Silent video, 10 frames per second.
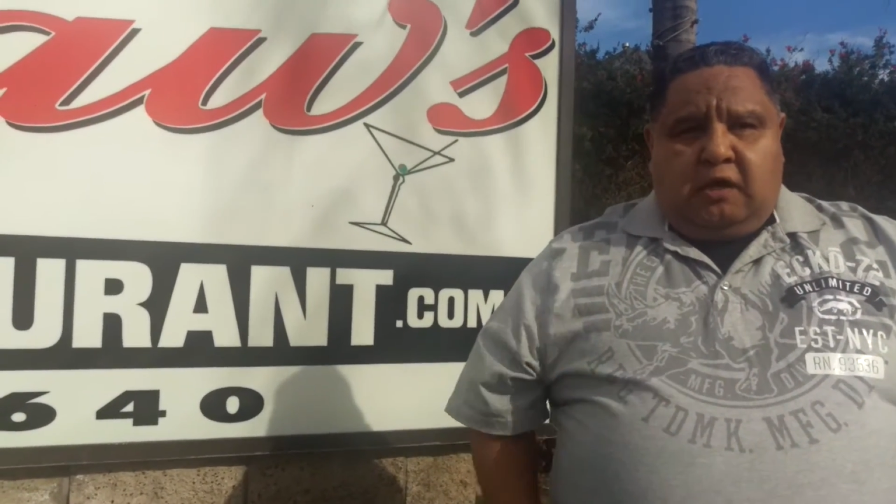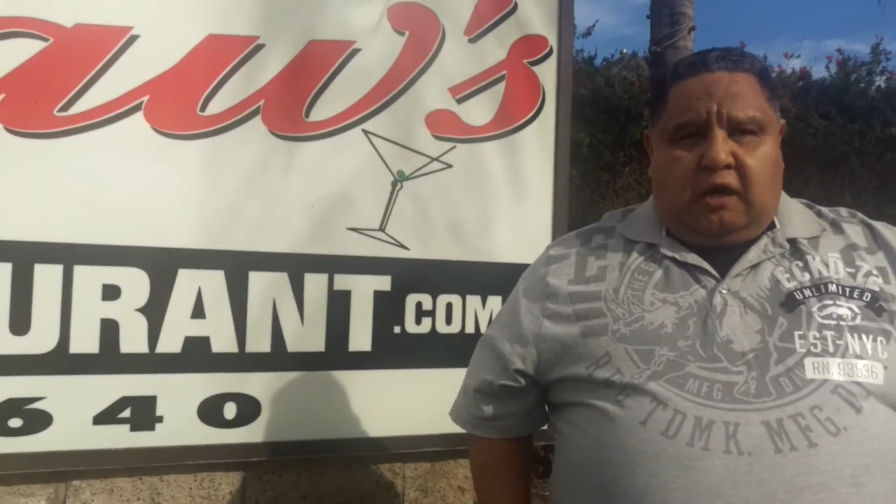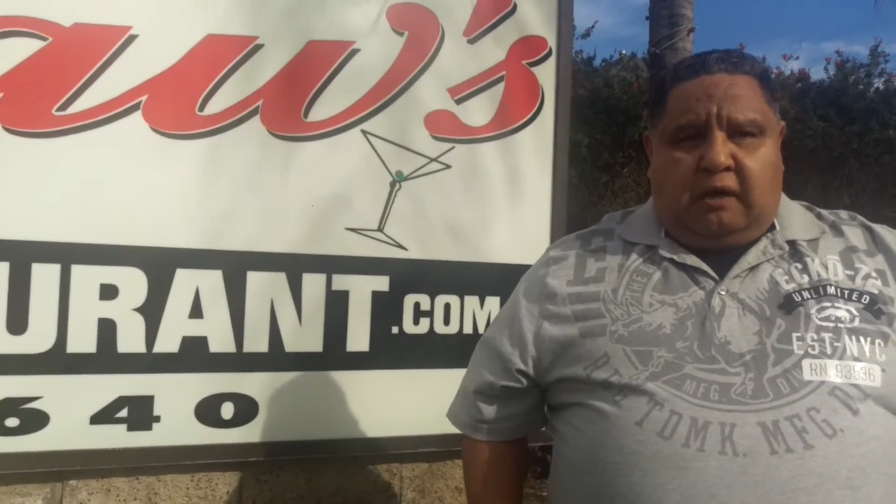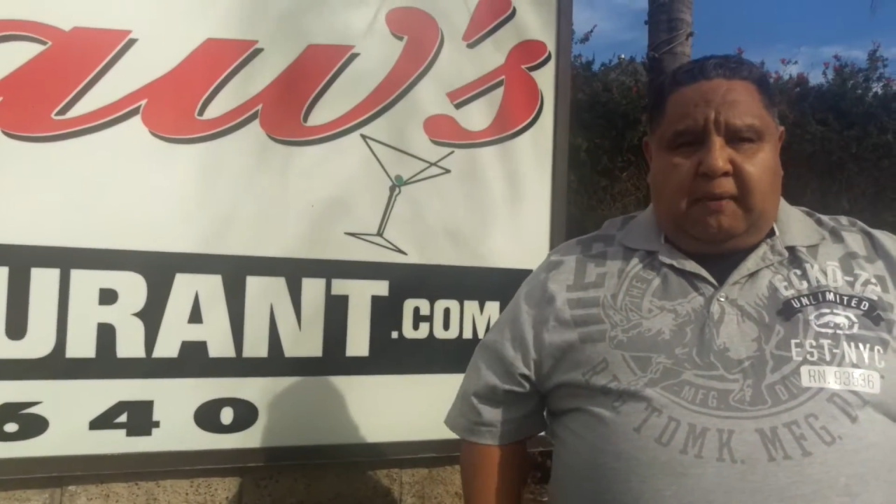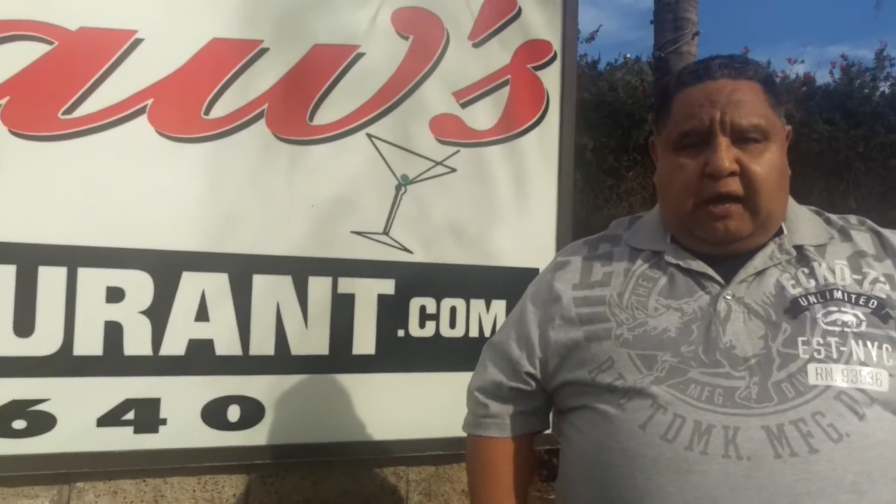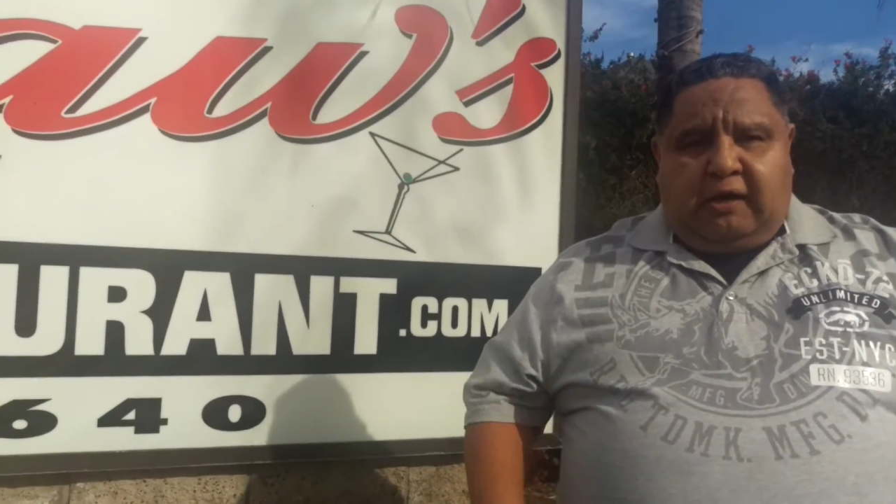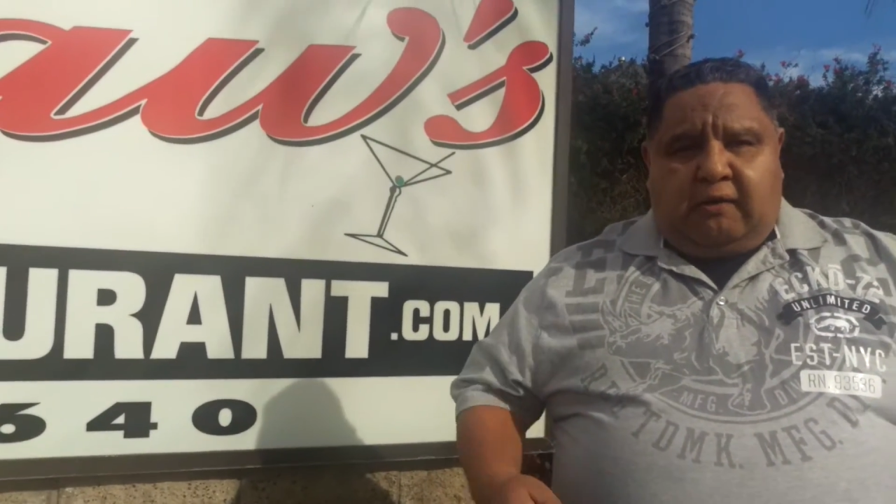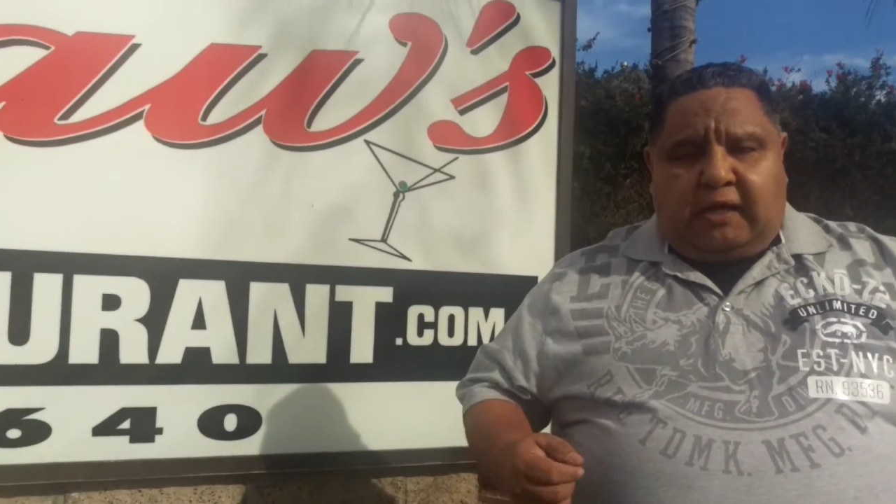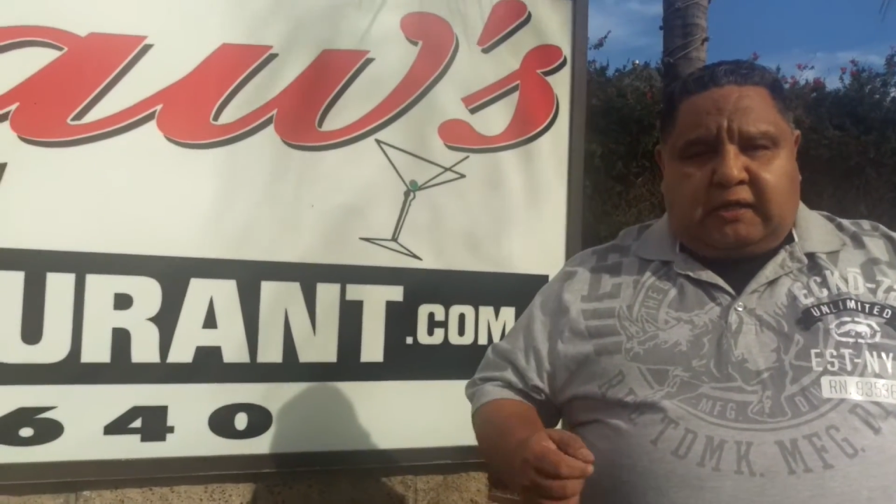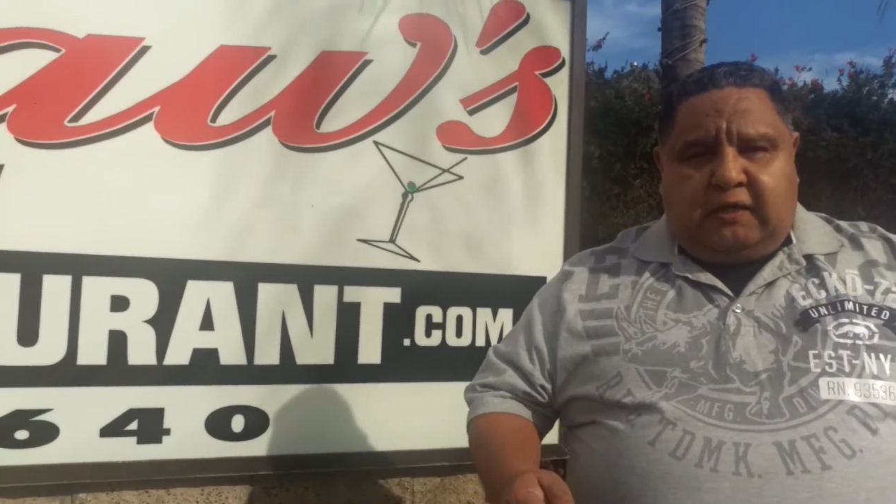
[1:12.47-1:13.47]
um, out
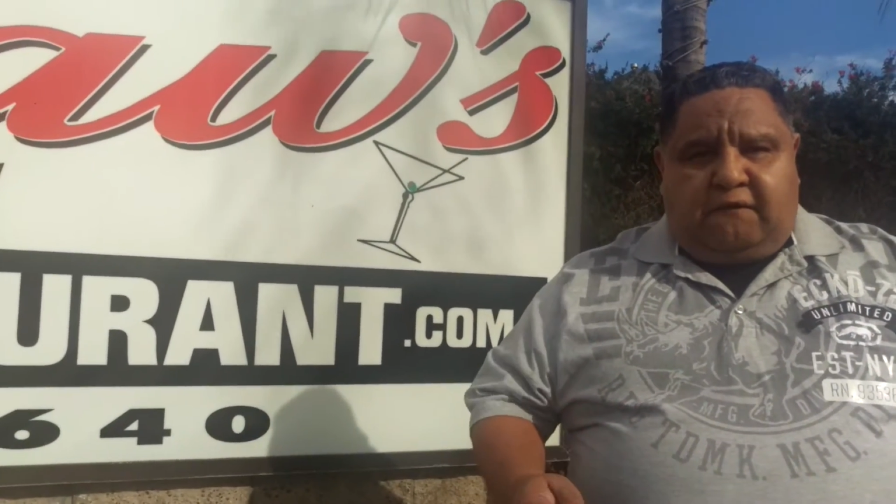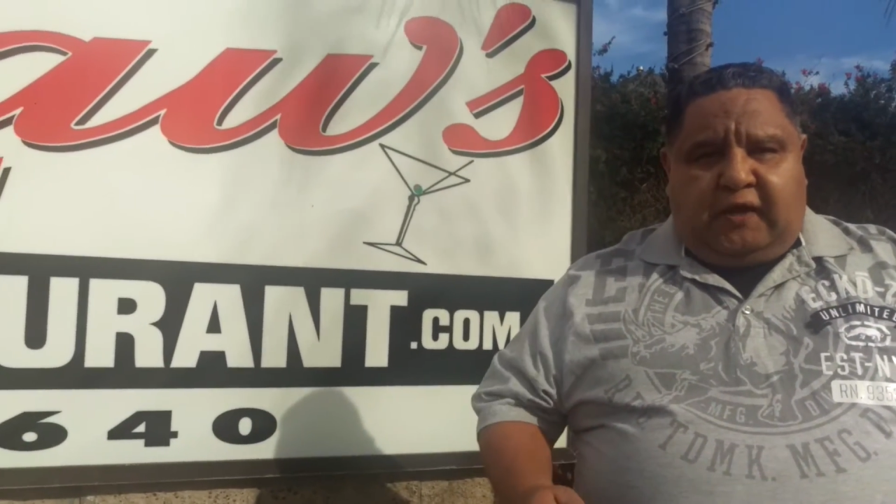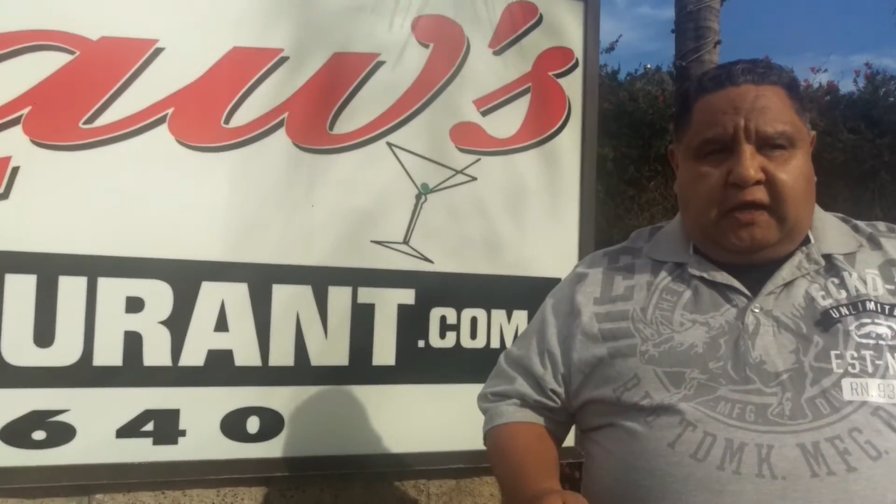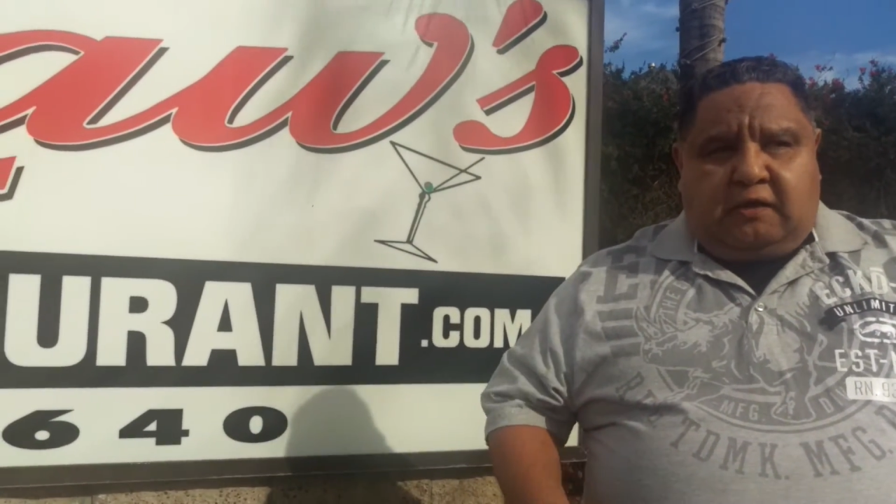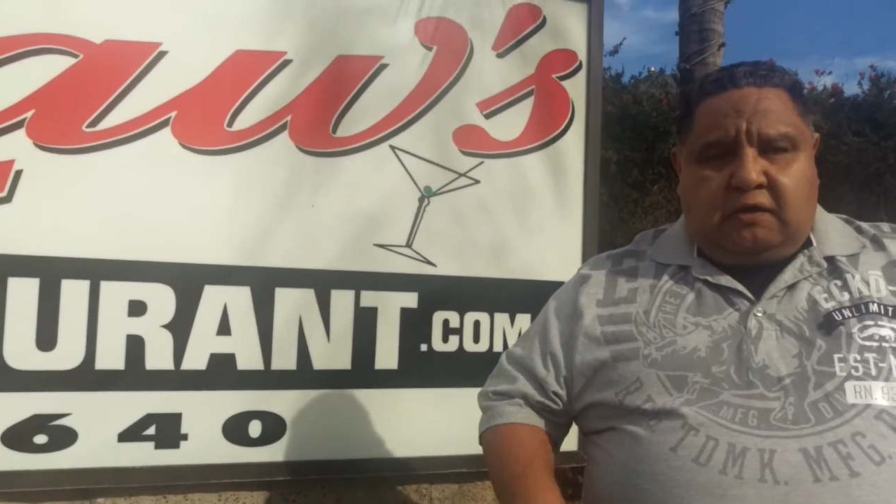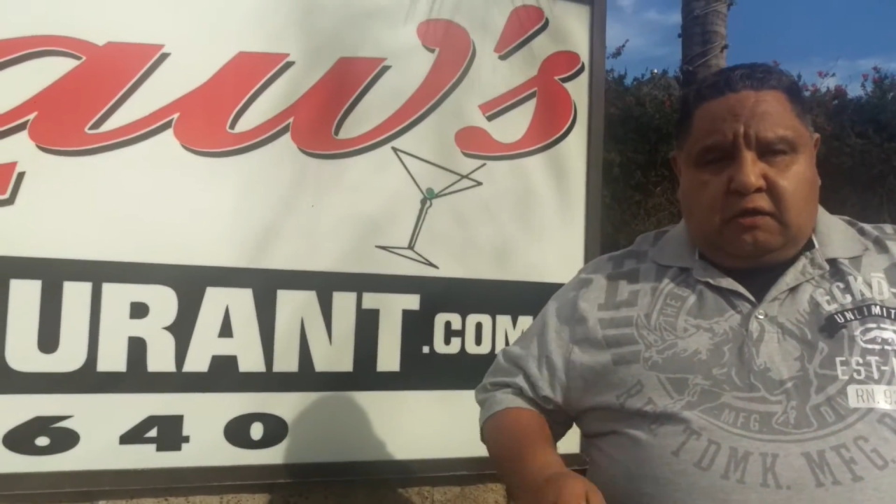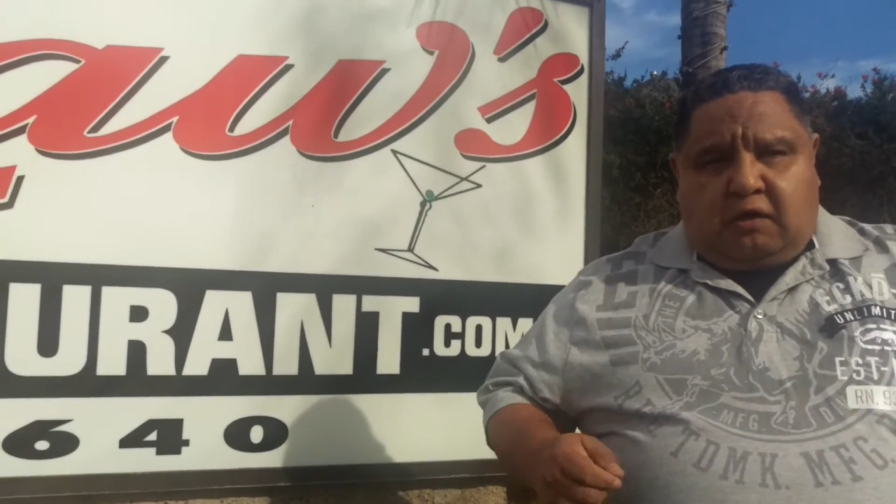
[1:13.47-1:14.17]
here at the event.